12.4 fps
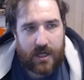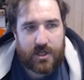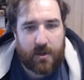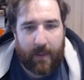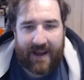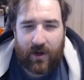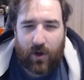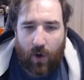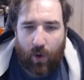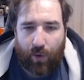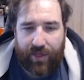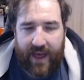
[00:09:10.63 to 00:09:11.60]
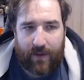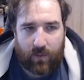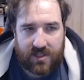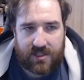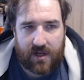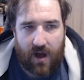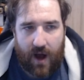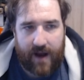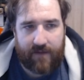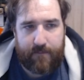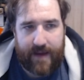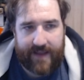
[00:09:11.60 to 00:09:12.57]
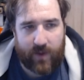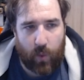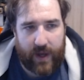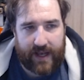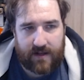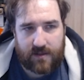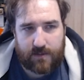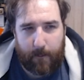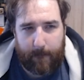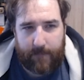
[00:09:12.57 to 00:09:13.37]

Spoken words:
So my goal then was to kind of make the wings